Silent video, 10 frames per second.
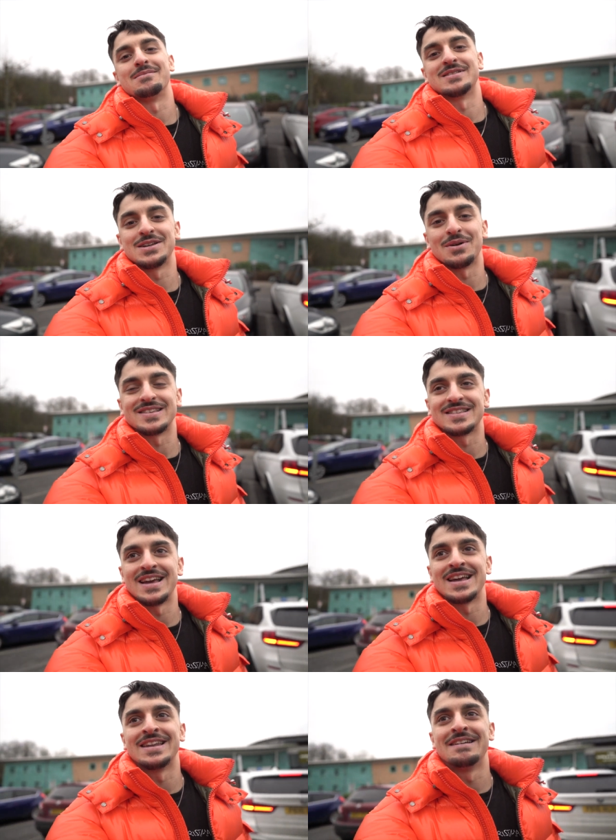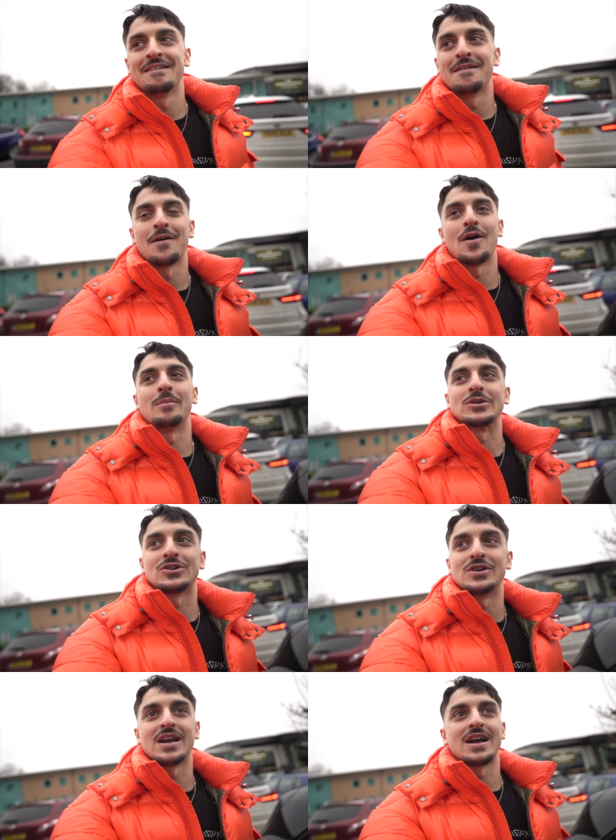gonna see what he's saying. Um, I'll
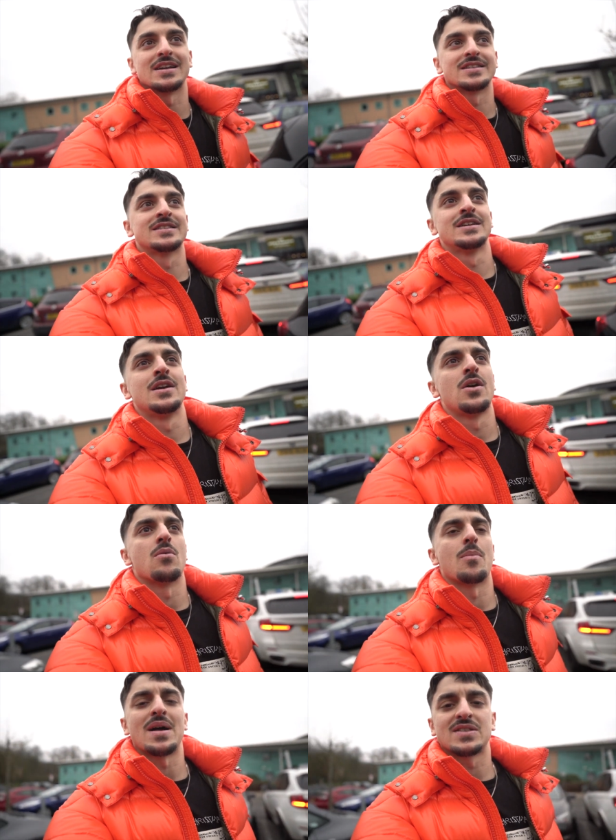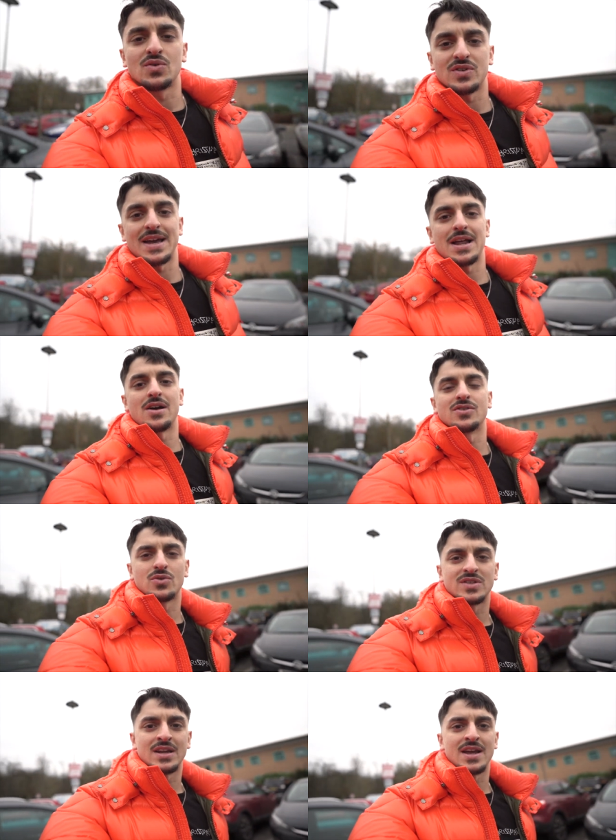show you guys. I plan to also head out as
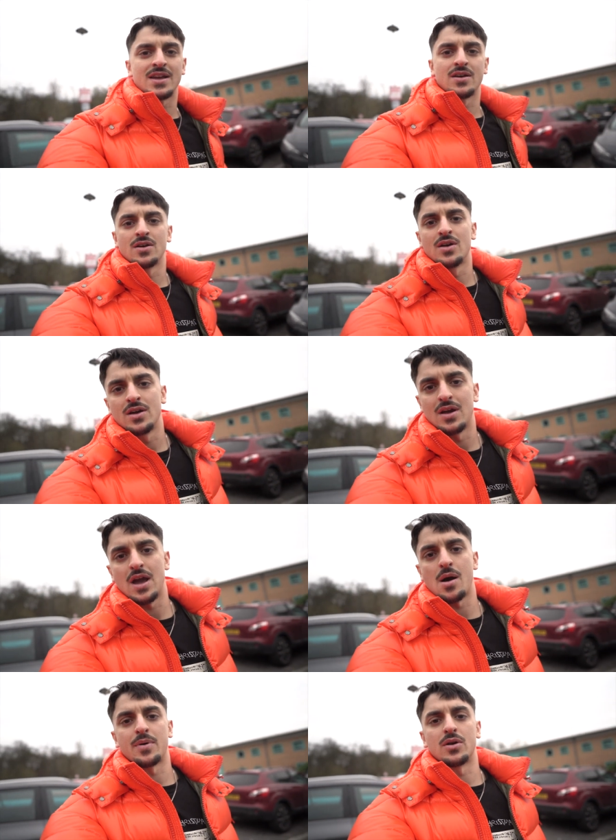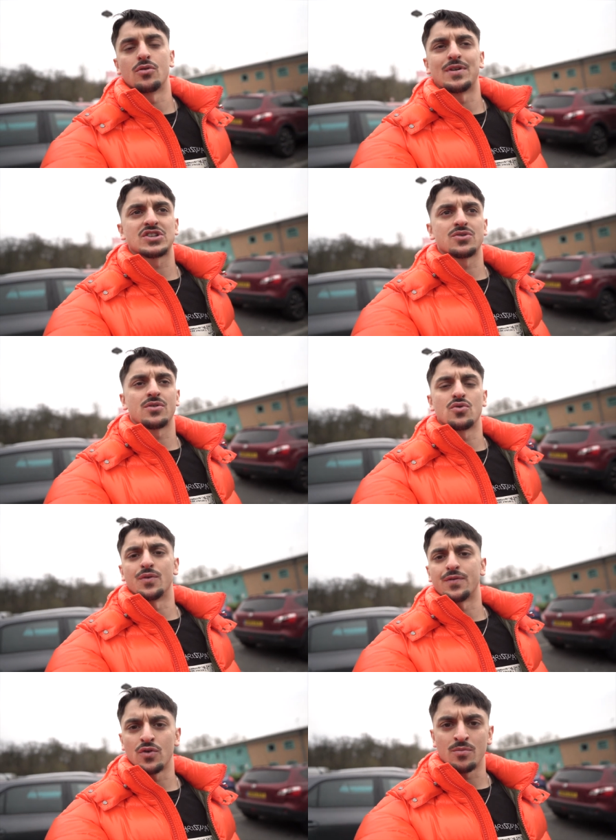well tonight, hit up a little restaurant
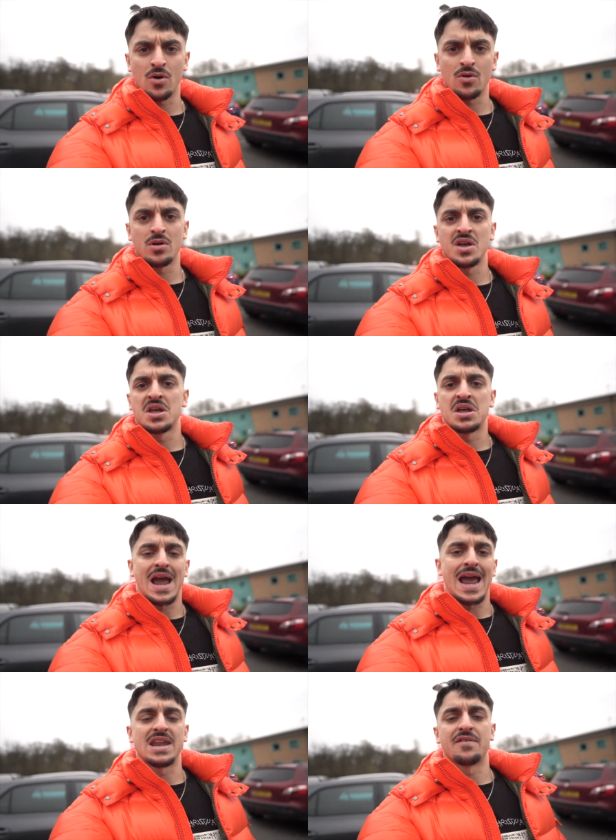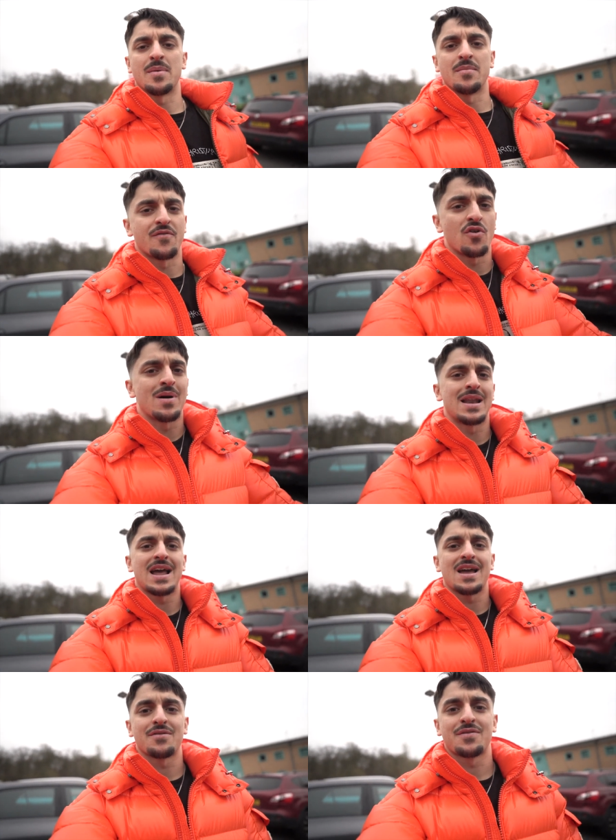called Fumo. I never been before in my
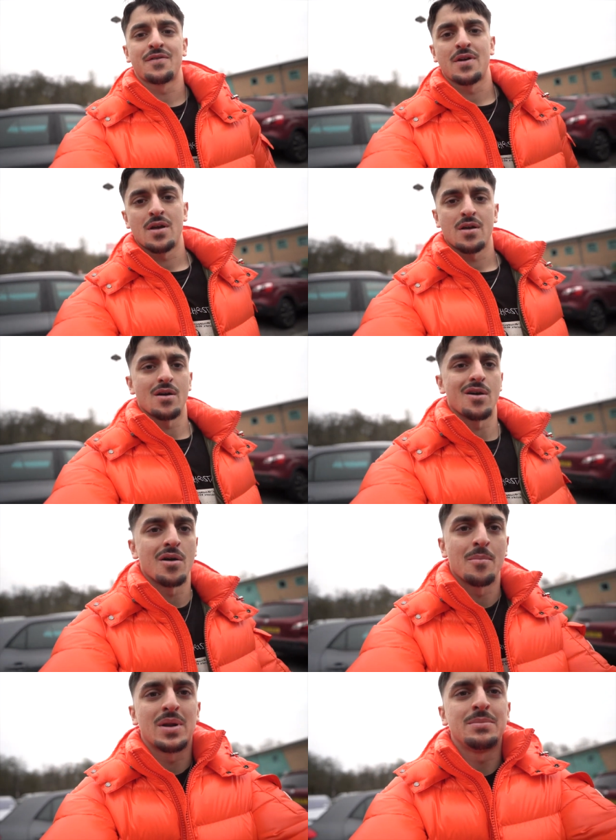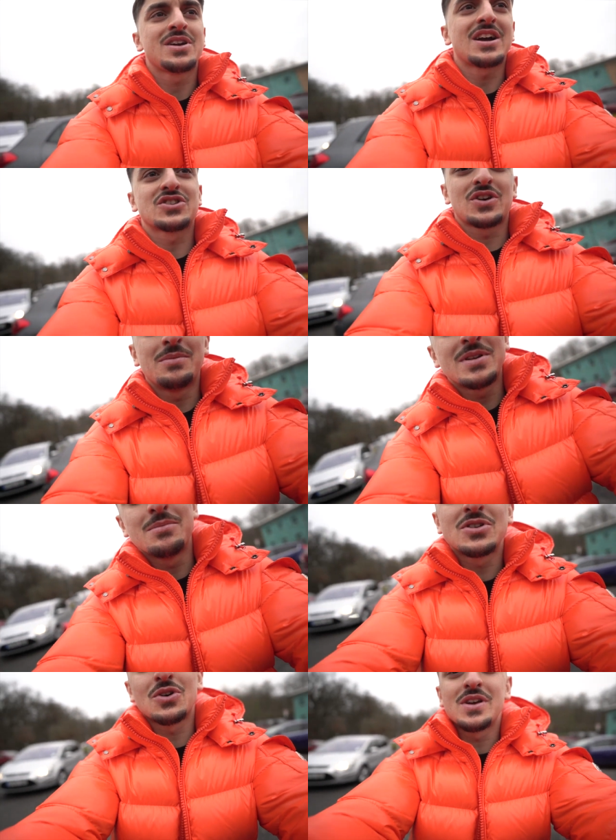life. Um, but let me guys show let me let
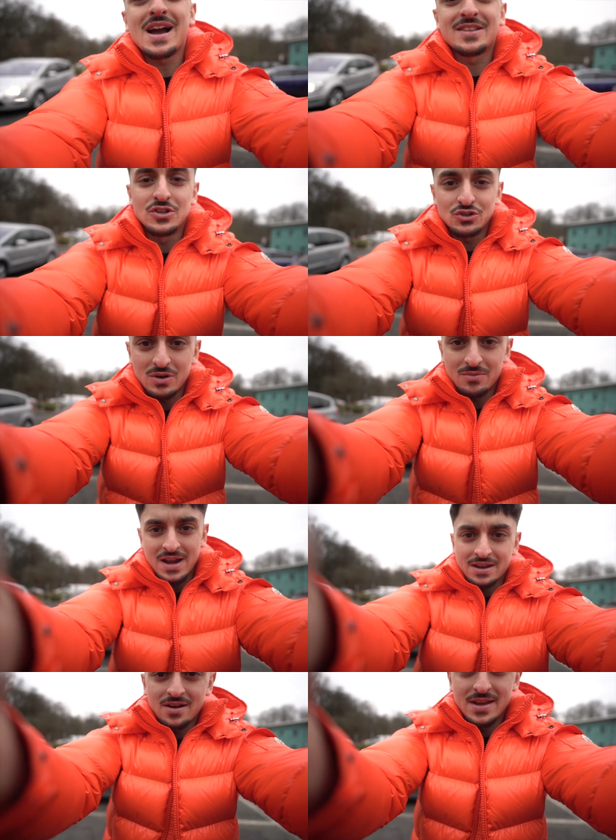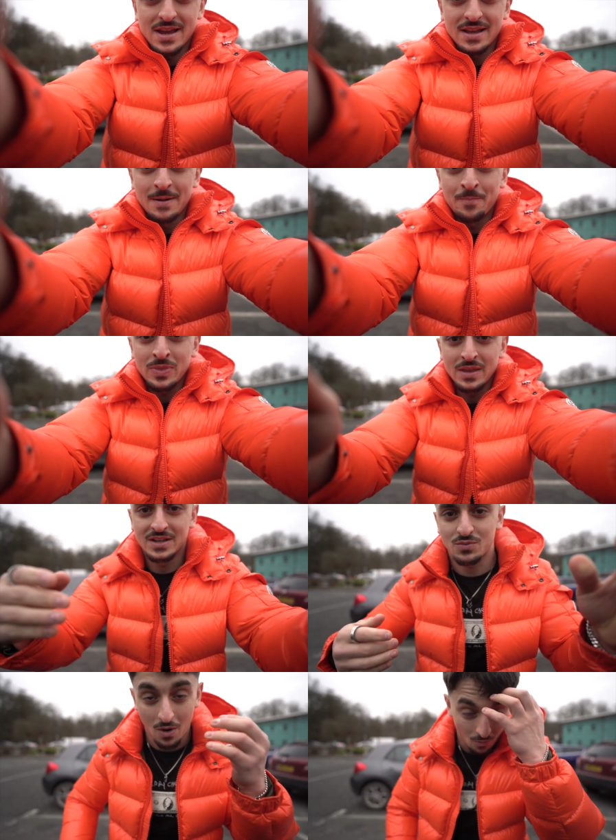me show you guys a drip right now, yeah.
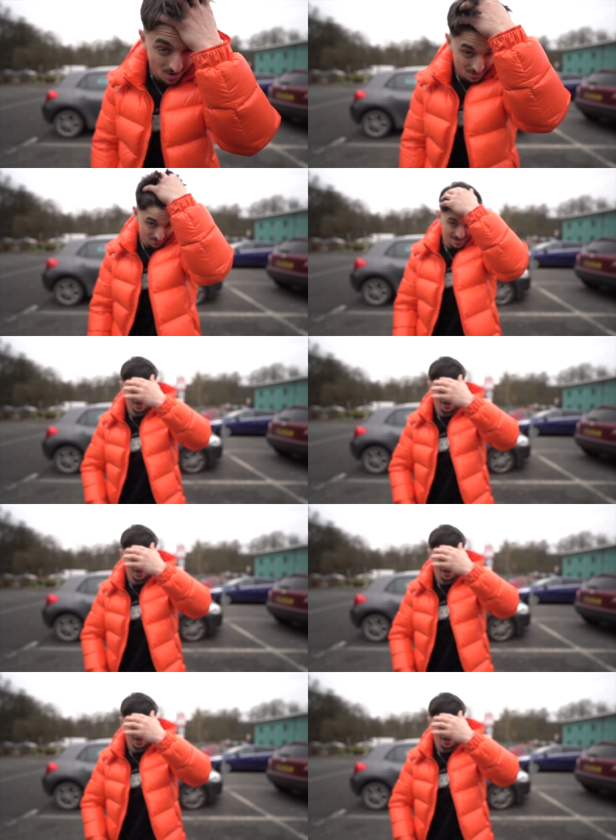This what I'm working right